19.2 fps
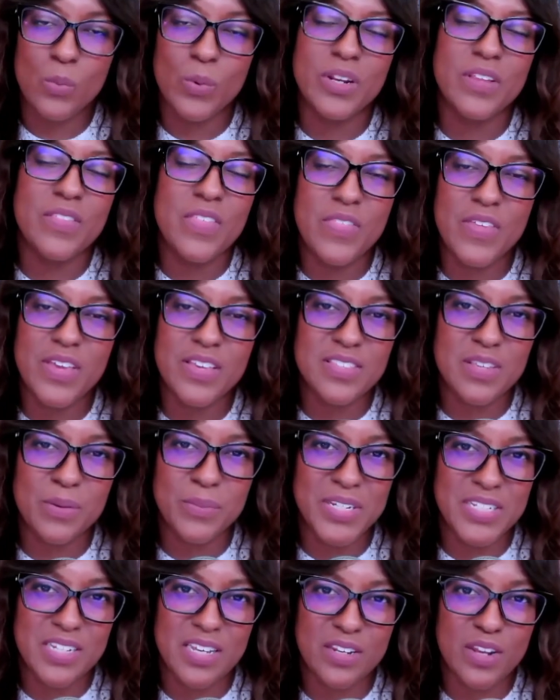One of the things that
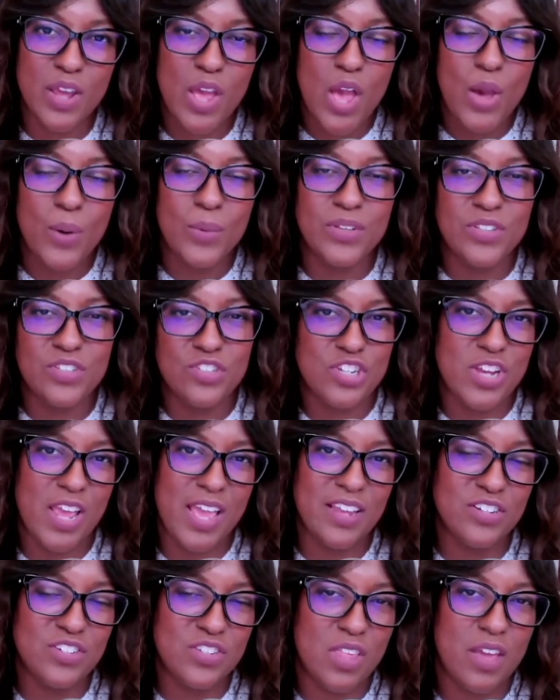we did was
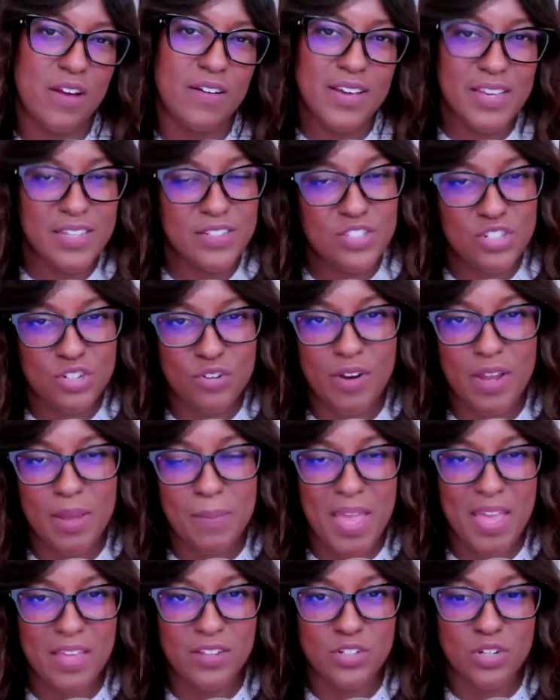change their Instagram
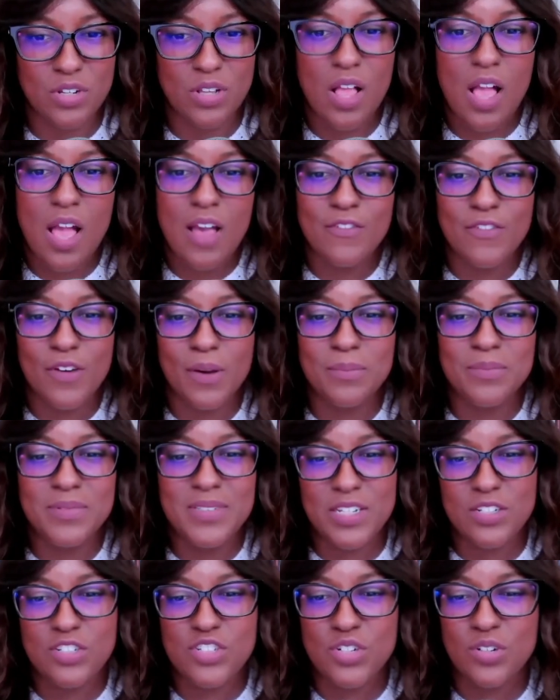handle from
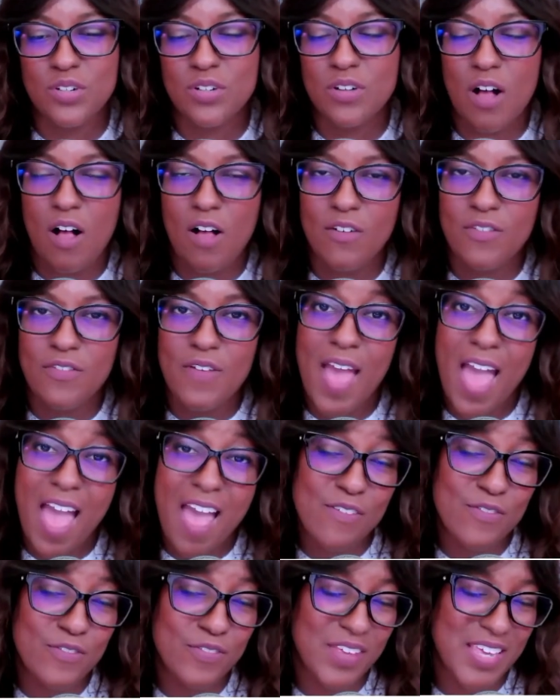Digital Golf
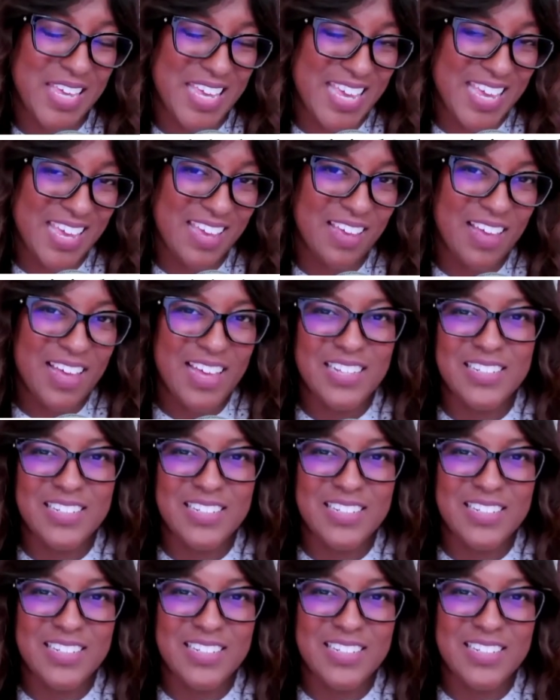FE